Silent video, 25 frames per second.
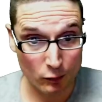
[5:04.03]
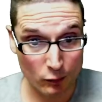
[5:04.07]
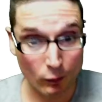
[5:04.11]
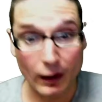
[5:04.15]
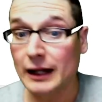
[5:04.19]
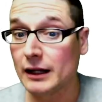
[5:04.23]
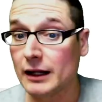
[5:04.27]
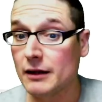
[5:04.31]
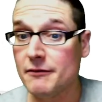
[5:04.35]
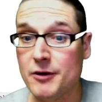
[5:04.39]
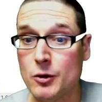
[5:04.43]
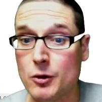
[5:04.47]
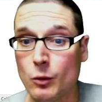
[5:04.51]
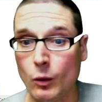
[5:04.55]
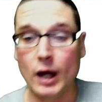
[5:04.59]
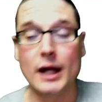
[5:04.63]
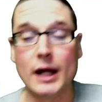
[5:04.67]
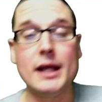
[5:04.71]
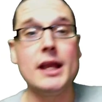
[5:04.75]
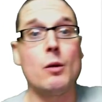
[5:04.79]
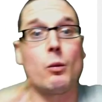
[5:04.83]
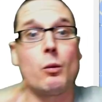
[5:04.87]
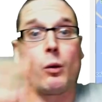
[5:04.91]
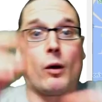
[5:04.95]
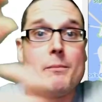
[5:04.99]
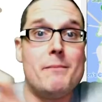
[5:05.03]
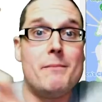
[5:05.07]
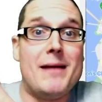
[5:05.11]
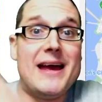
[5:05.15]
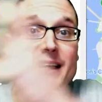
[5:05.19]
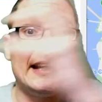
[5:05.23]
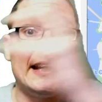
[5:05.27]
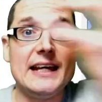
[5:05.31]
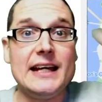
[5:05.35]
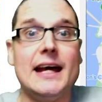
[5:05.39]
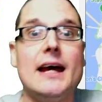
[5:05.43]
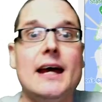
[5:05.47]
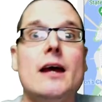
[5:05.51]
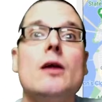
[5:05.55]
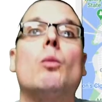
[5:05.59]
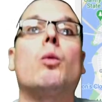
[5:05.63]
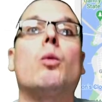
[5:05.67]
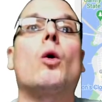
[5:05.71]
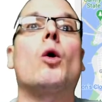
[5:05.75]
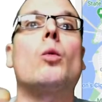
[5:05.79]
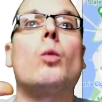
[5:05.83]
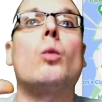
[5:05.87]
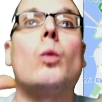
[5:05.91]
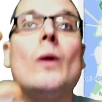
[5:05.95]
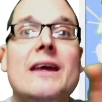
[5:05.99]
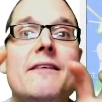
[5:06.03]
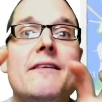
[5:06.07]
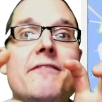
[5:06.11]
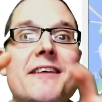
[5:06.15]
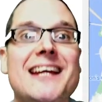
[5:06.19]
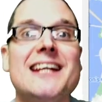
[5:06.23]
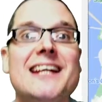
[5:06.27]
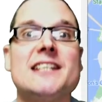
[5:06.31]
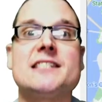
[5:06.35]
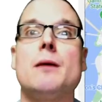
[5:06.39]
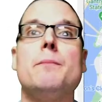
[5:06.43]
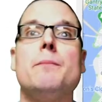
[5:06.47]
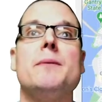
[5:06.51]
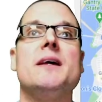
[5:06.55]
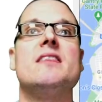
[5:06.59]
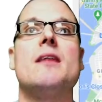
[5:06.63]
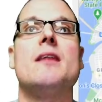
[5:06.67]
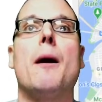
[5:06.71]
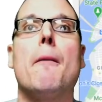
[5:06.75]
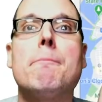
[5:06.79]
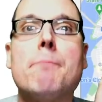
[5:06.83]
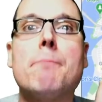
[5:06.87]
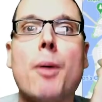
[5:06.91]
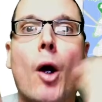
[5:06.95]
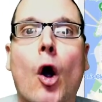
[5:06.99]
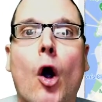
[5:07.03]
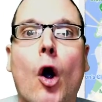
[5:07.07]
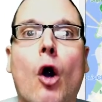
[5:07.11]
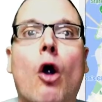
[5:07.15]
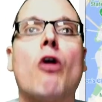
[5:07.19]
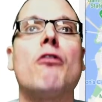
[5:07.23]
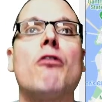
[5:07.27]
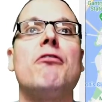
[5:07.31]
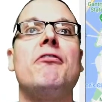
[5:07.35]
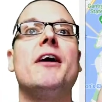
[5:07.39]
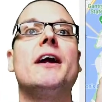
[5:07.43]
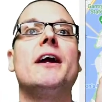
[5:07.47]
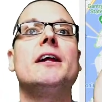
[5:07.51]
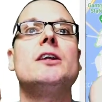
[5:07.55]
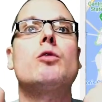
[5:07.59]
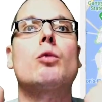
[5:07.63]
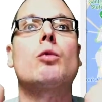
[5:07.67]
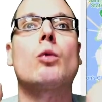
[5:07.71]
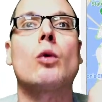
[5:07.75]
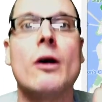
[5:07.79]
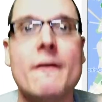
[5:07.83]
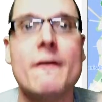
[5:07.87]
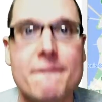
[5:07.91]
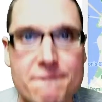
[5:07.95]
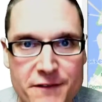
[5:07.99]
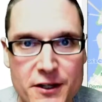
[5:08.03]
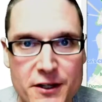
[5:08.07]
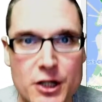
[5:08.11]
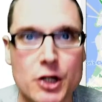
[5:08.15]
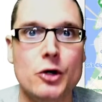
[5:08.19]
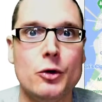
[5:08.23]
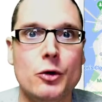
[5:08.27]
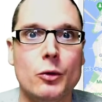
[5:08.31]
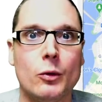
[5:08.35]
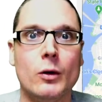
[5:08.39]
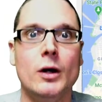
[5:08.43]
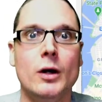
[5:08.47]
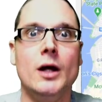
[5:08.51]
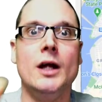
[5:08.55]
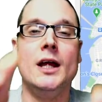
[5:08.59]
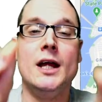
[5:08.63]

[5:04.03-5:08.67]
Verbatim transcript: relevant one and we're making it, we're weaving it to be the perfect review.